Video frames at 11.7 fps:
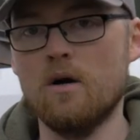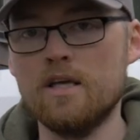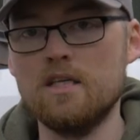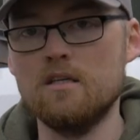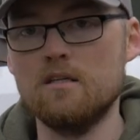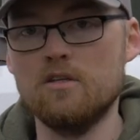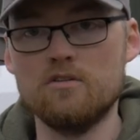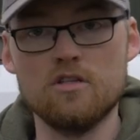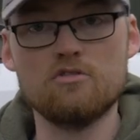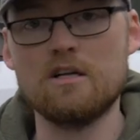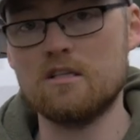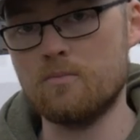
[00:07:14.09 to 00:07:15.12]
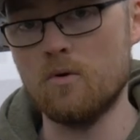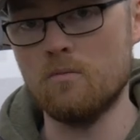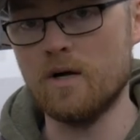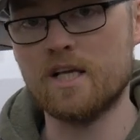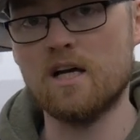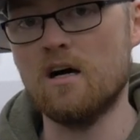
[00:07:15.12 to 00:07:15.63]
I used to transport
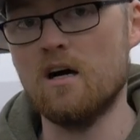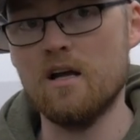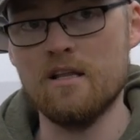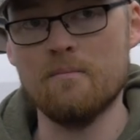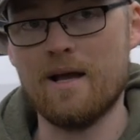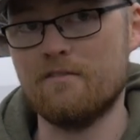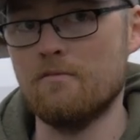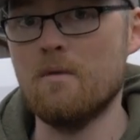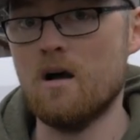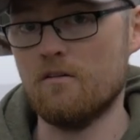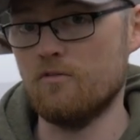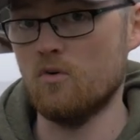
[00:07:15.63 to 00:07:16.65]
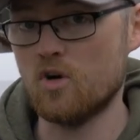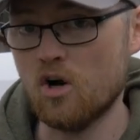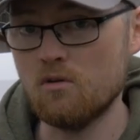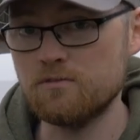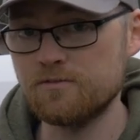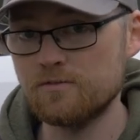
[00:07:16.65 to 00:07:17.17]
my car in the back of a Mark IV
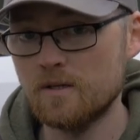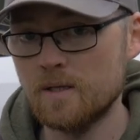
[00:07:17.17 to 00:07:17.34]
Golf,